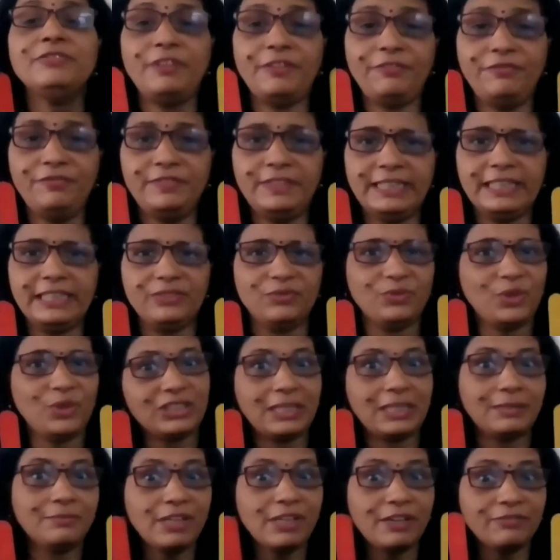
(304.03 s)
15. What
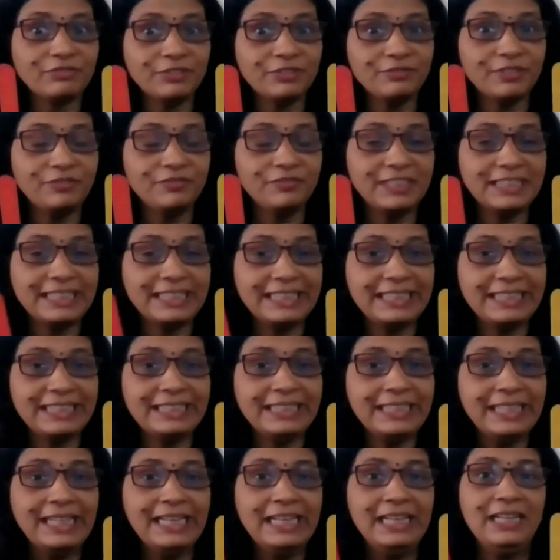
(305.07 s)
comes after 15?
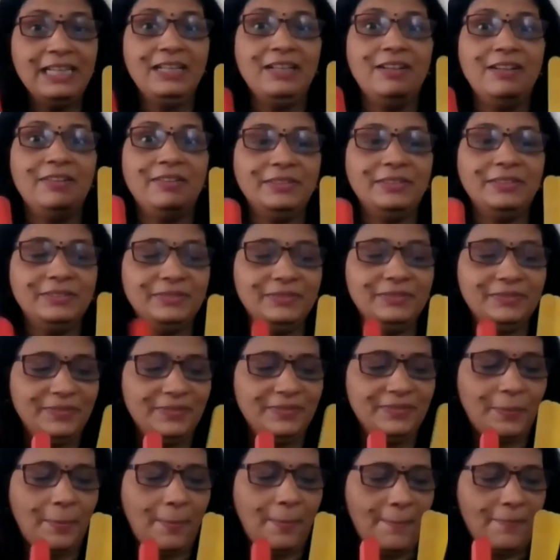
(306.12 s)

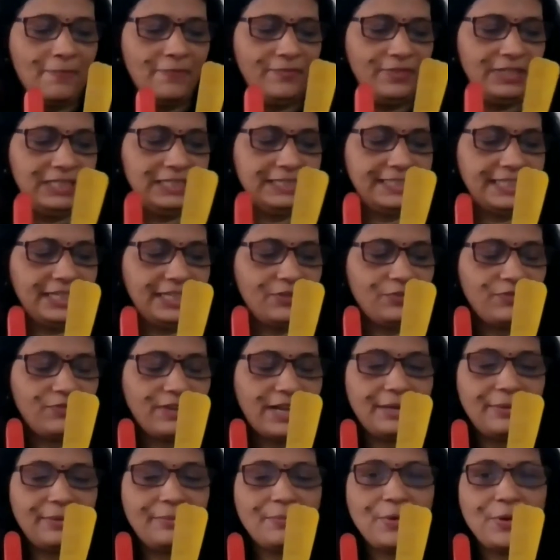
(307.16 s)
We'll take
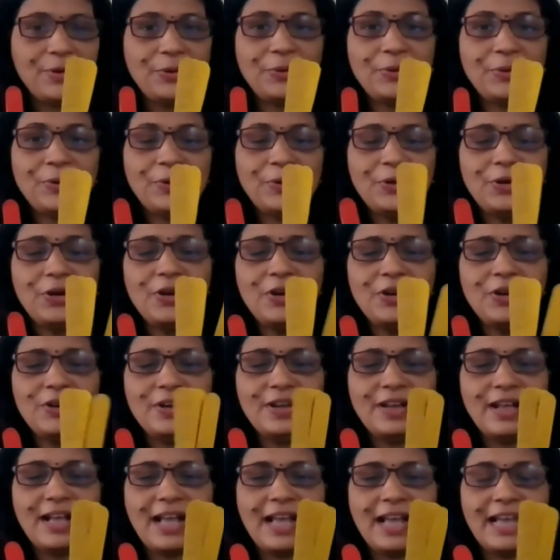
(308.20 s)
one more.
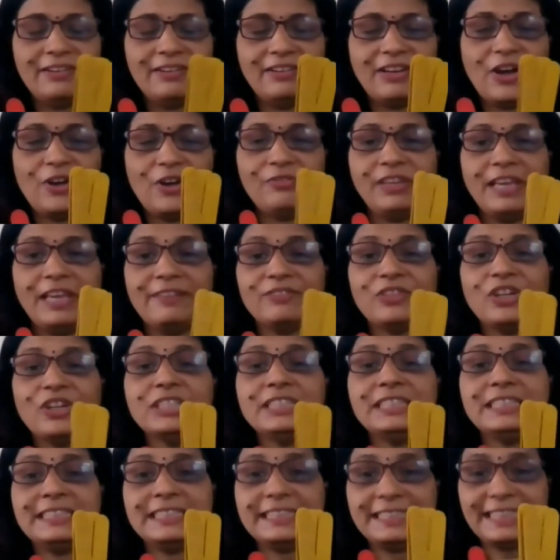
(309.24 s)
And now we have
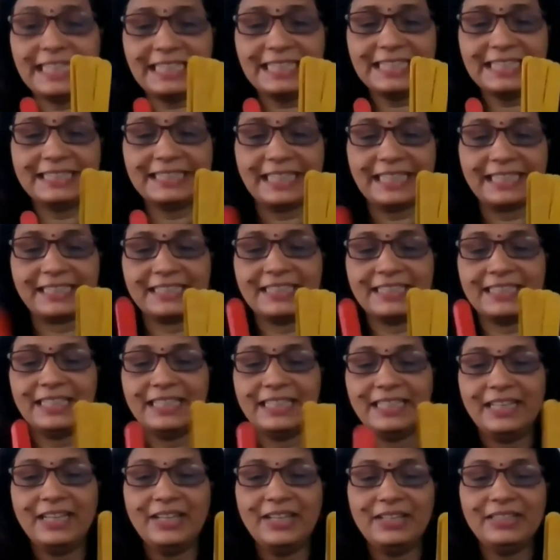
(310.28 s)
got six sticks.
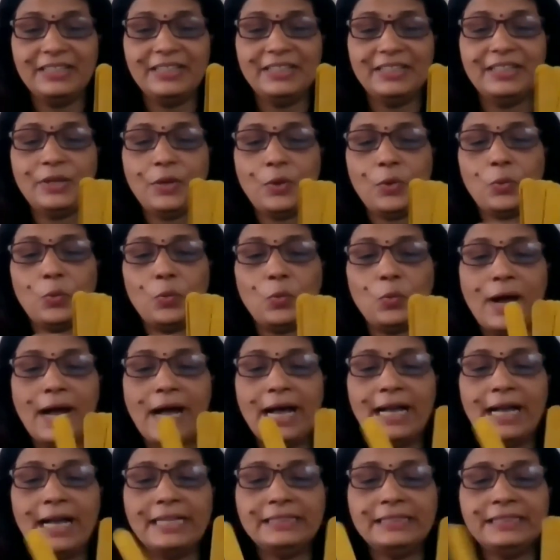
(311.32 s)

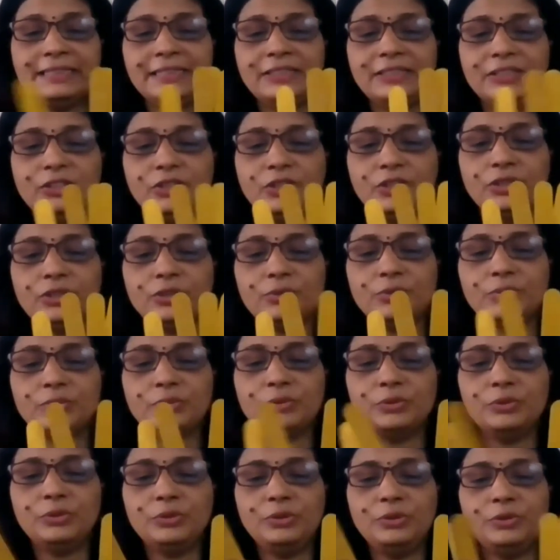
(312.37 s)
One,
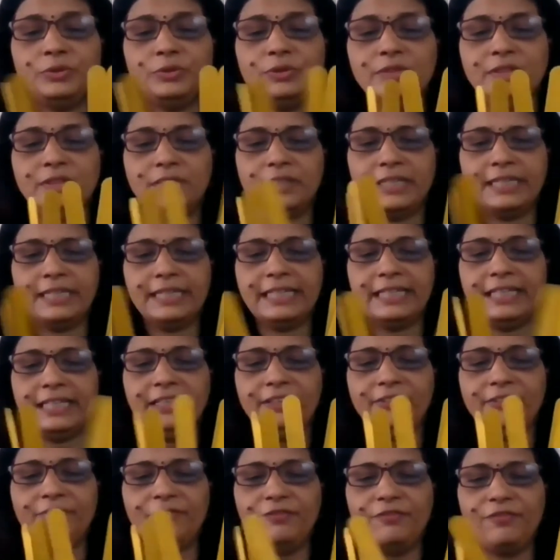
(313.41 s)
two,
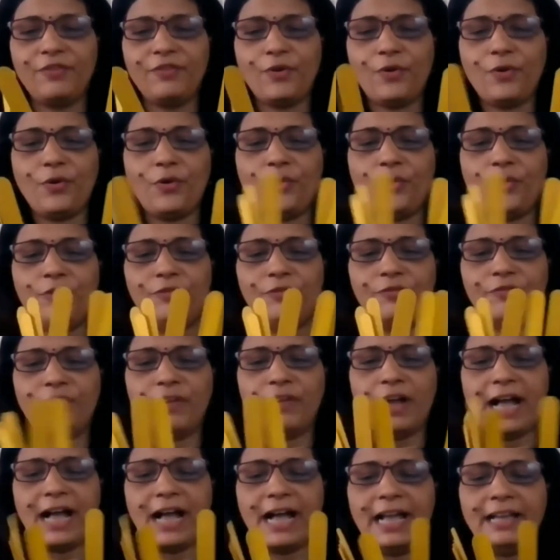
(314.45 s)
three, four,
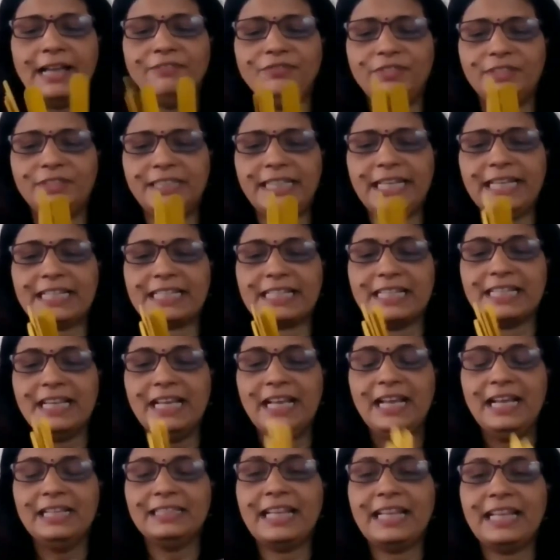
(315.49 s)
five, six.
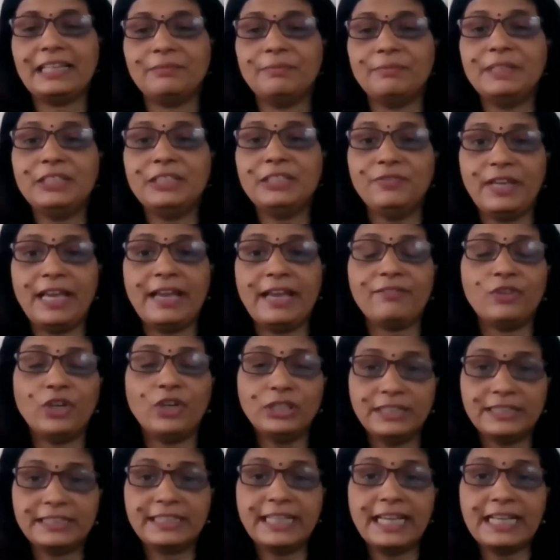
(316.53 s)
That means we have
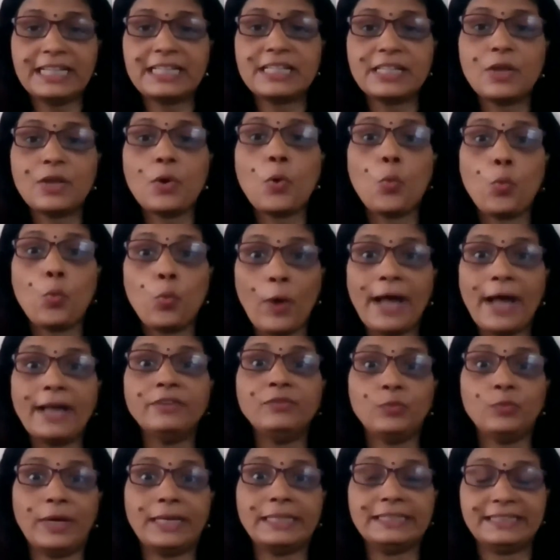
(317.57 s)
got six,
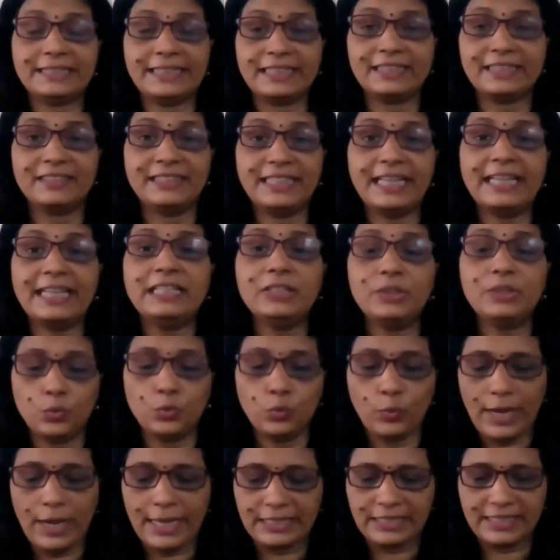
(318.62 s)
one, one, six, six
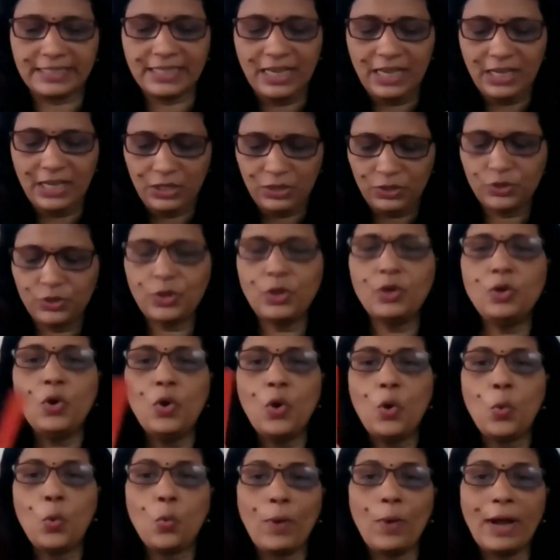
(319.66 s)
ones. So
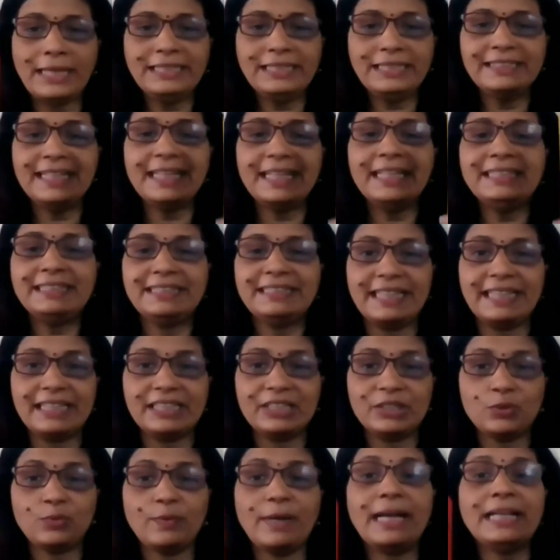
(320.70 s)
110,
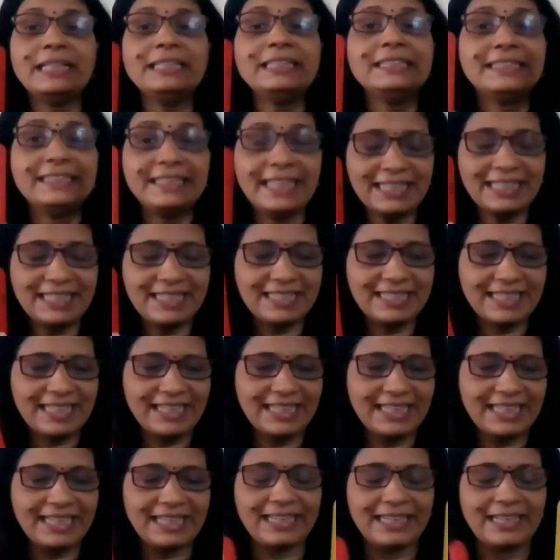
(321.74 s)
six ones,
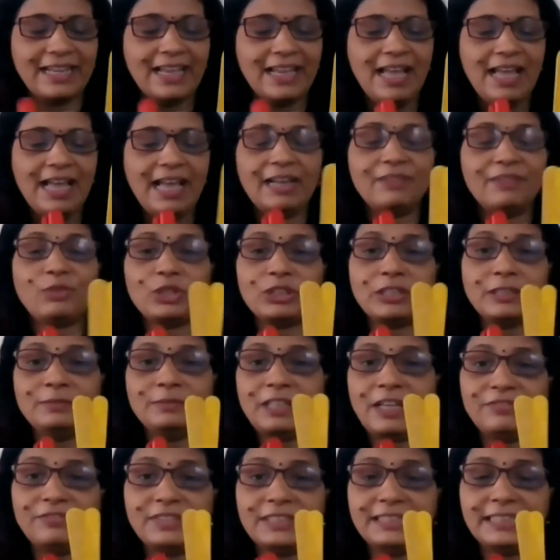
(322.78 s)
16. And what comes
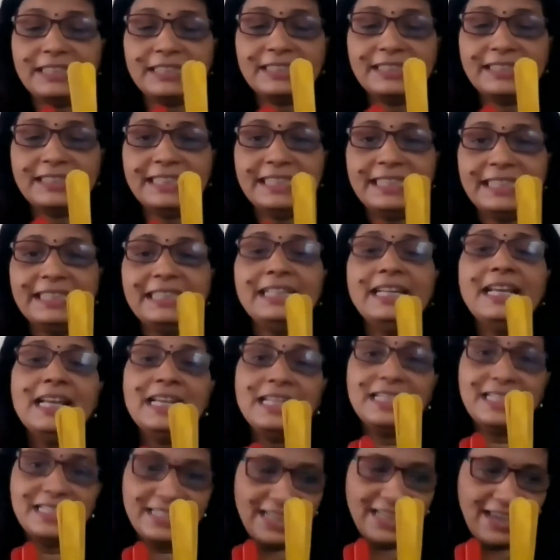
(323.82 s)
after 16?
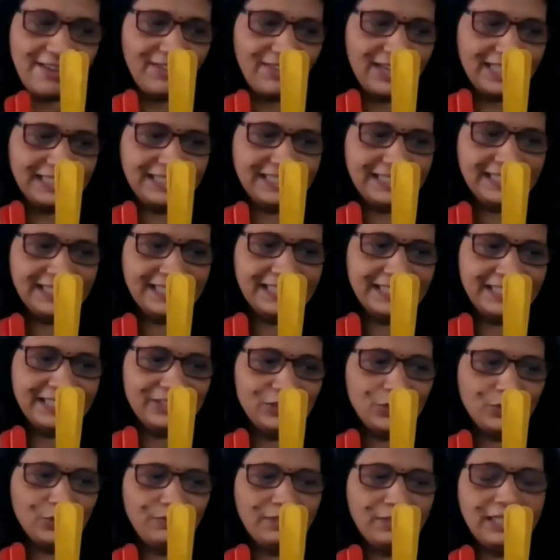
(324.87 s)
17.
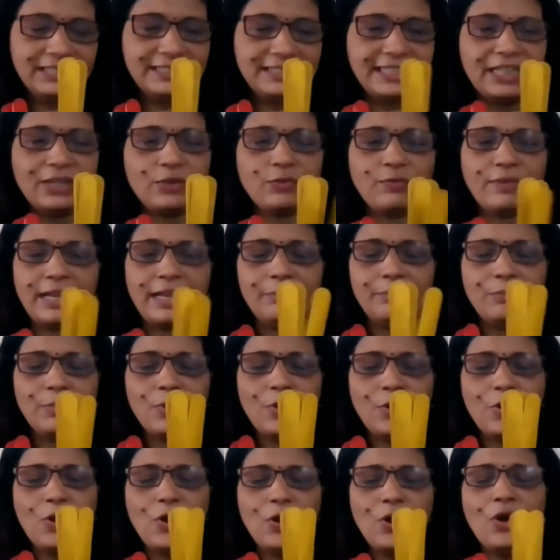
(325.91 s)
So we'll take one
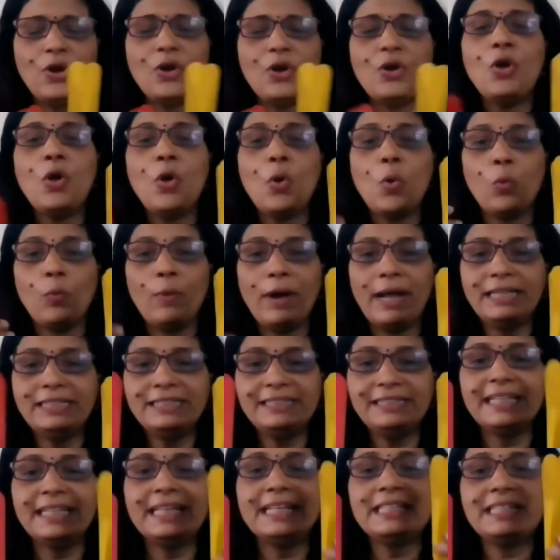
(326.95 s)
more. One
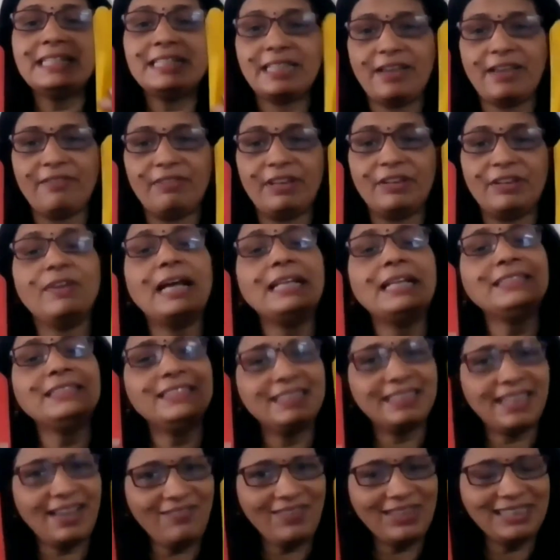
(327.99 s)
ten 7, 1,
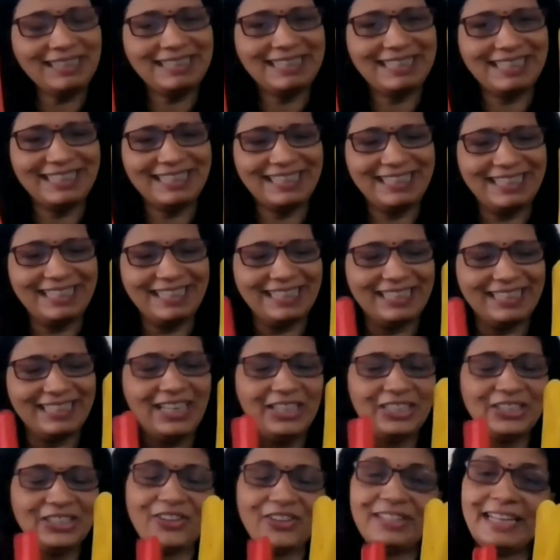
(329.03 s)
17.
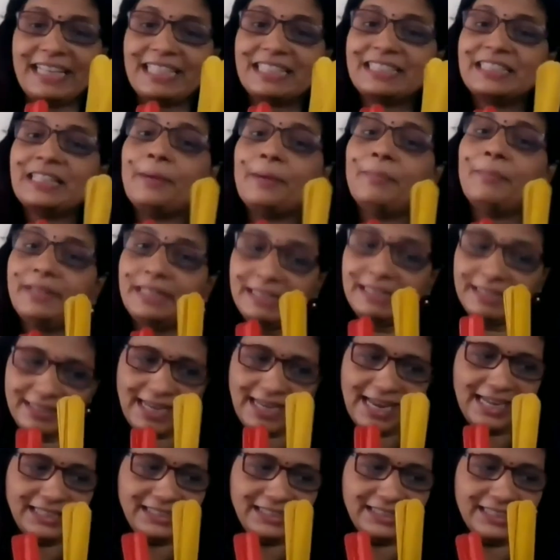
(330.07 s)
Now next number is
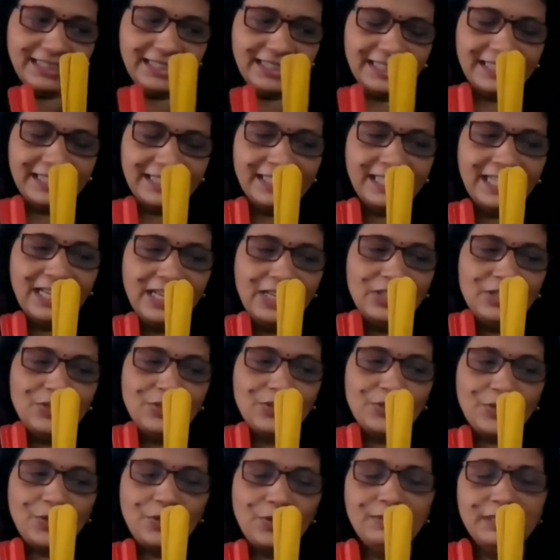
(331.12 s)
18.
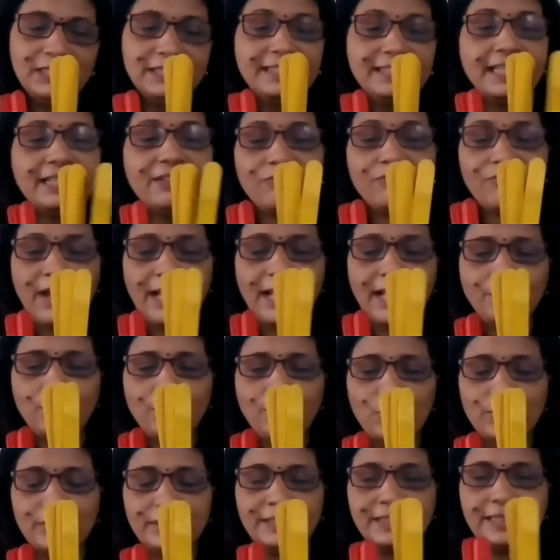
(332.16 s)
So we'll take one
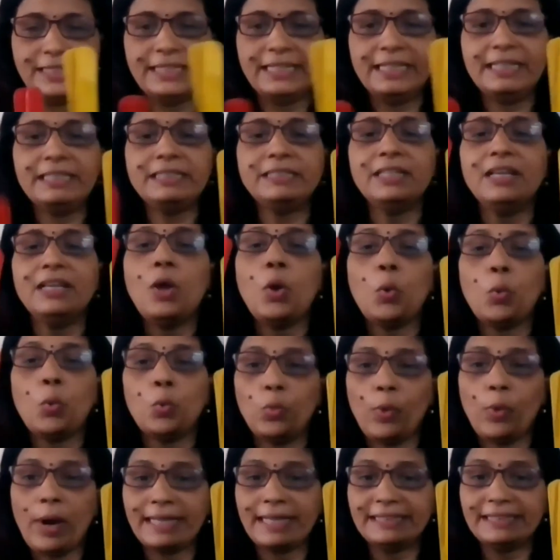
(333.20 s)
more in this.
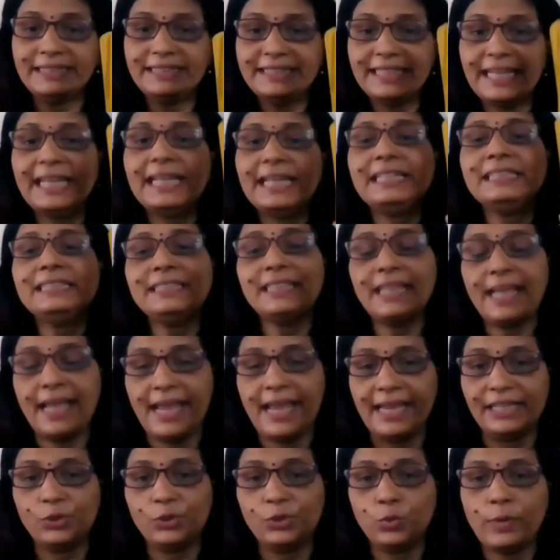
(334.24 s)
1
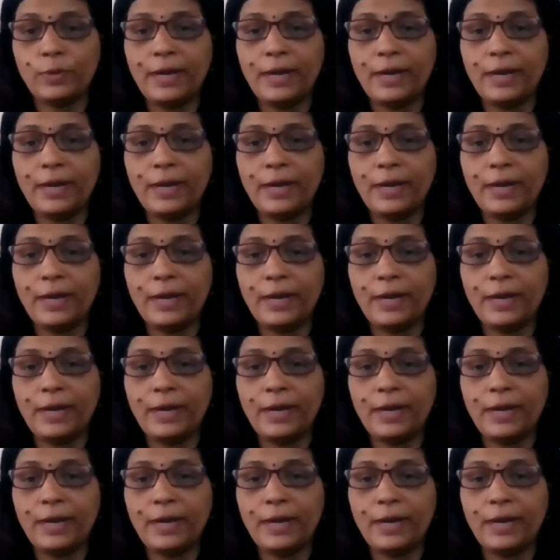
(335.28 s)
8